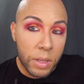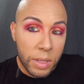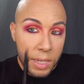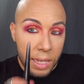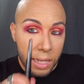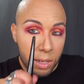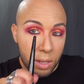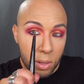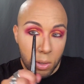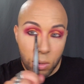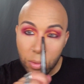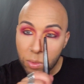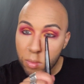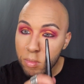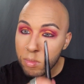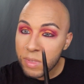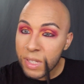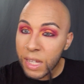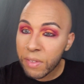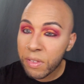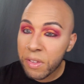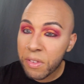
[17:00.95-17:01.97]
The yellow
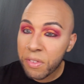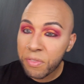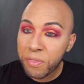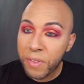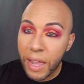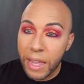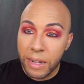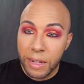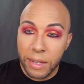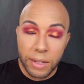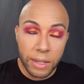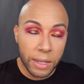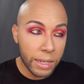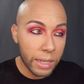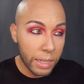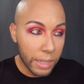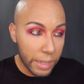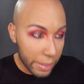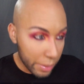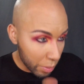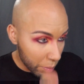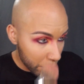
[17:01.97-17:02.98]
definitely faded a
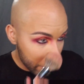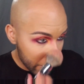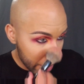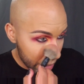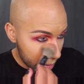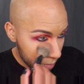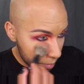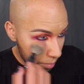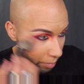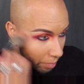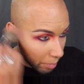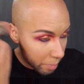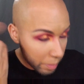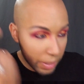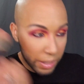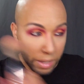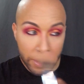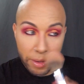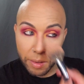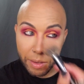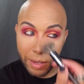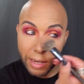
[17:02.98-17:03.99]
little bit,
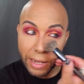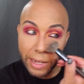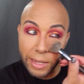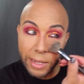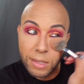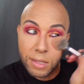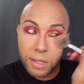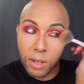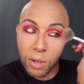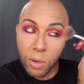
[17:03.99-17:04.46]
but it's